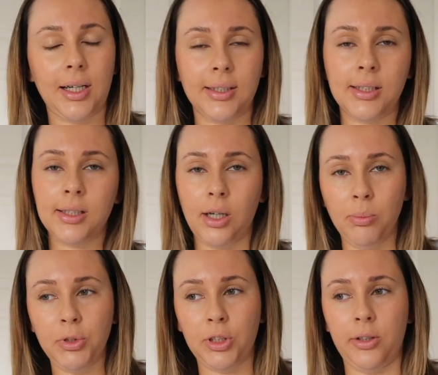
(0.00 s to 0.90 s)
I had so
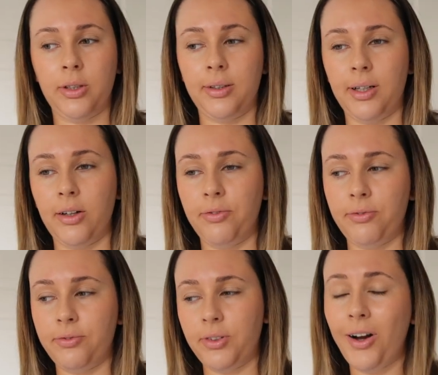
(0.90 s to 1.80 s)
much on that I
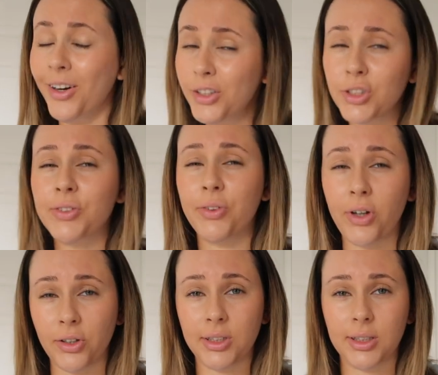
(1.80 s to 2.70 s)
kind of just
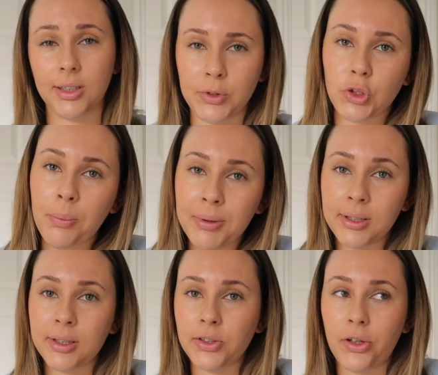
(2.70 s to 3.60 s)
forgot to. We were
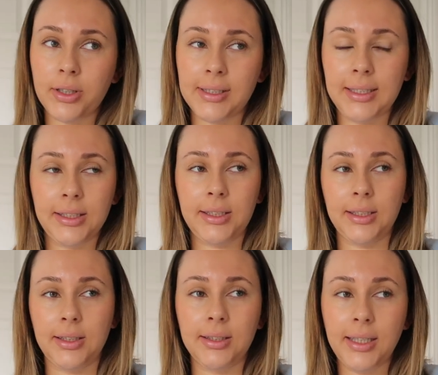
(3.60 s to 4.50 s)
dropping the dogs
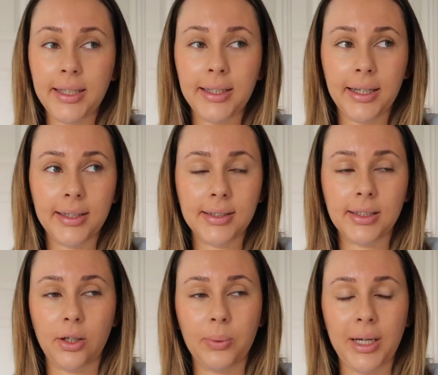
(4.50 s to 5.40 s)
into daycare,
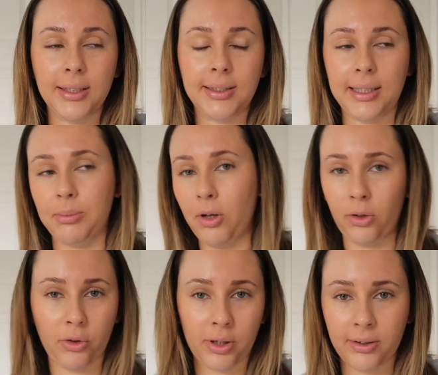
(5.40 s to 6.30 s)
so we had to get them
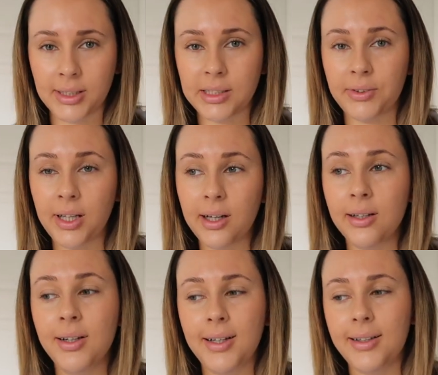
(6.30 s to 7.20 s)
all organised for that.
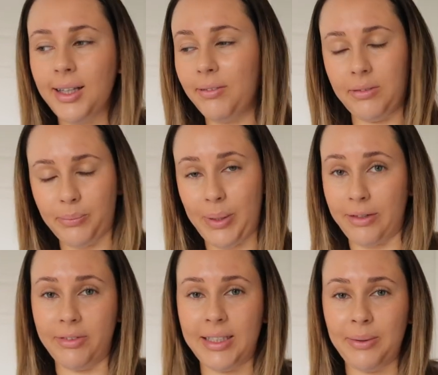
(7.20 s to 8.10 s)
That
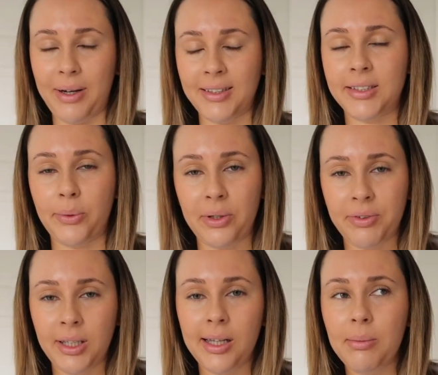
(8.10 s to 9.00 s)
went really well, so I
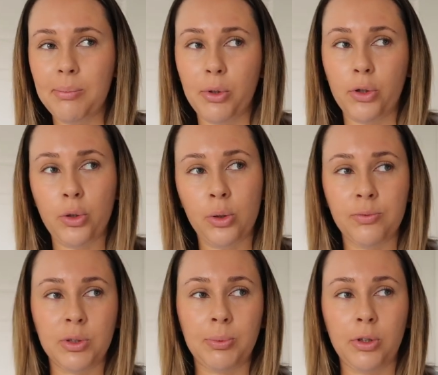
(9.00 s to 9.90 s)
feel a little bit more
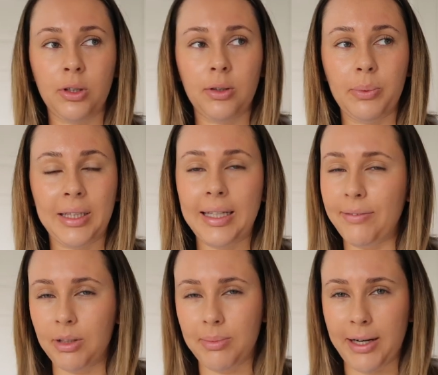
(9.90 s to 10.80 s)
comfortable with
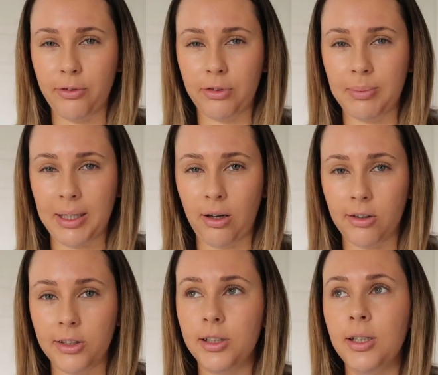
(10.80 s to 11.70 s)
leaving them now for a bit
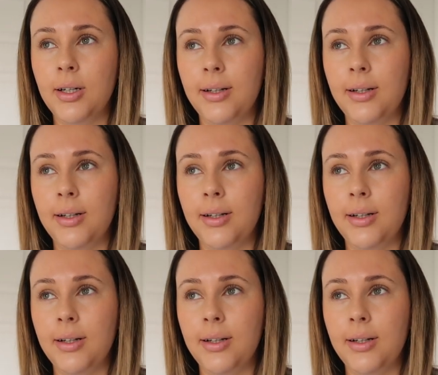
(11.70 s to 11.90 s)
longer.